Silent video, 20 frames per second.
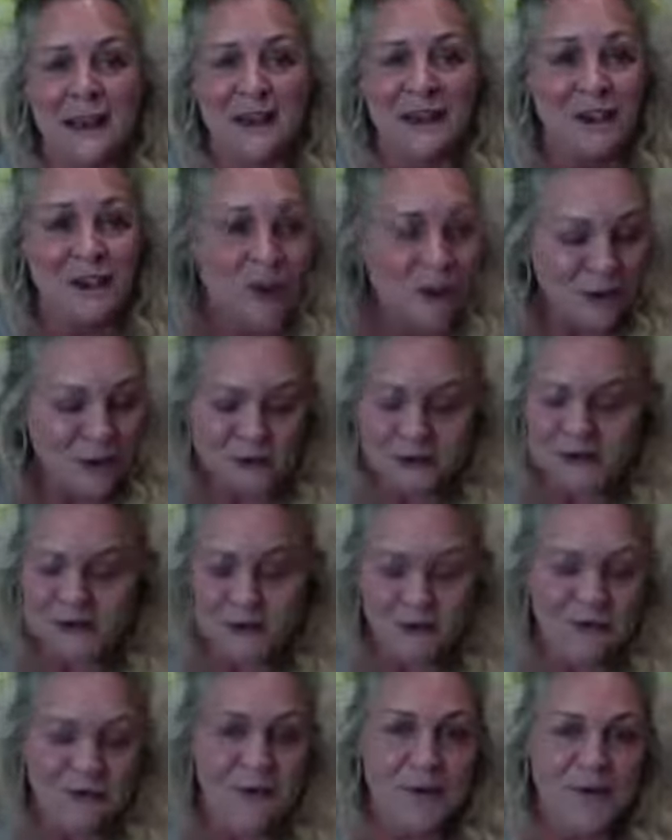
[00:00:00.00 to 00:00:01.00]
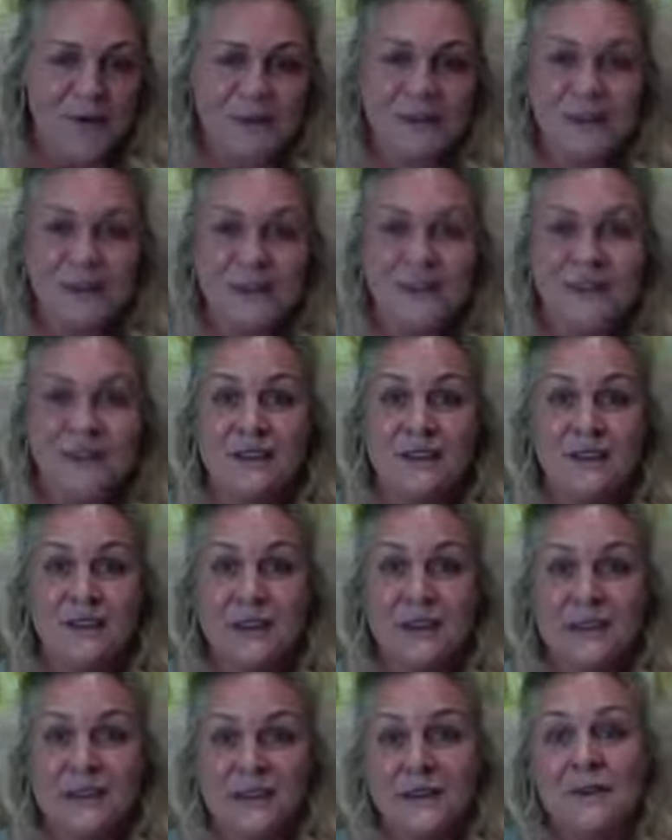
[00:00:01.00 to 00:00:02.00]
Dog also forces you to
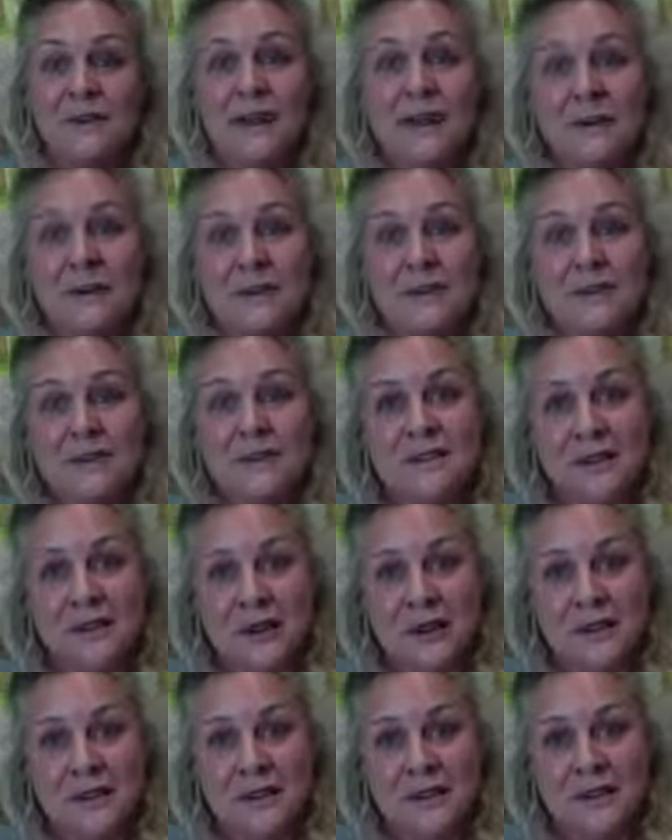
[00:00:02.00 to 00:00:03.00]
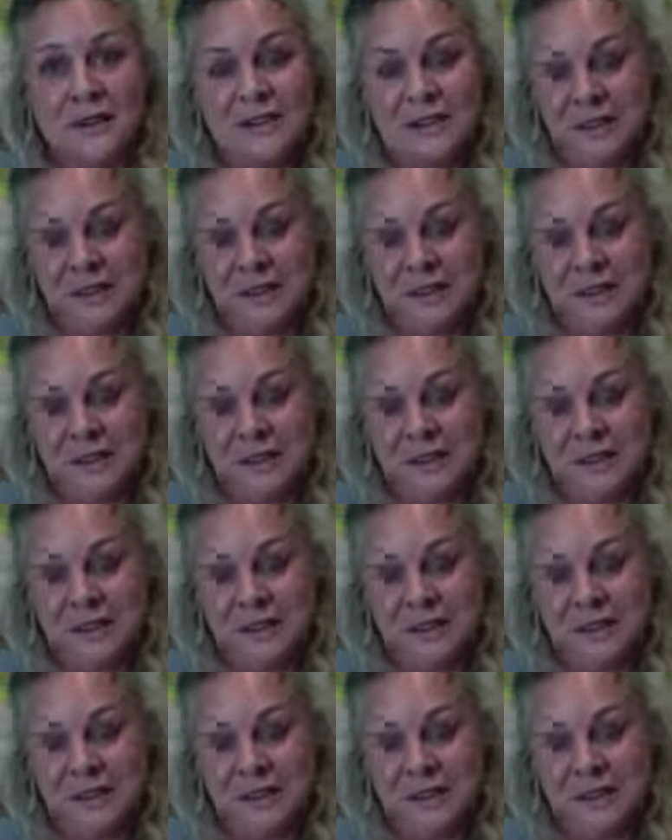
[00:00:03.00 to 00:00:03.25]
interact with strangers.